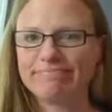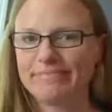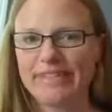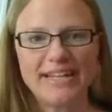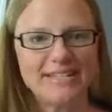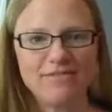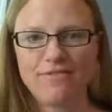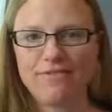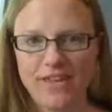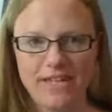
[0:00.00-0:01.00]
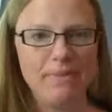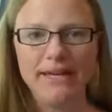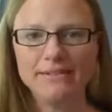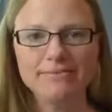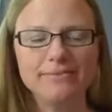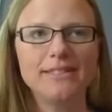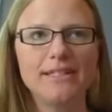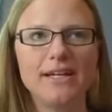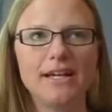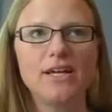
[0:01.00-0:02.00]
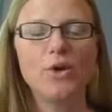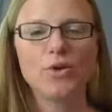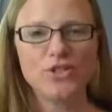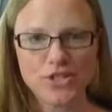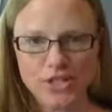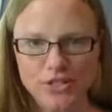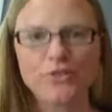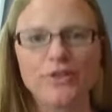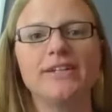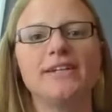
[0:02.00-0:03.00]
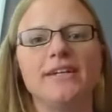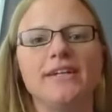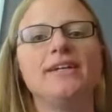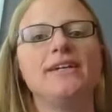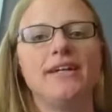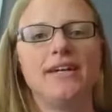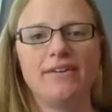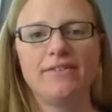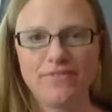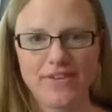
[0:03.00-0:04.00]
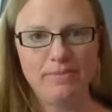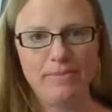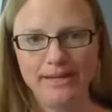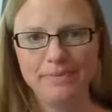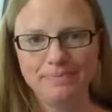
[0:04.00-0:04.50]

it doesn't feed me your children feed me.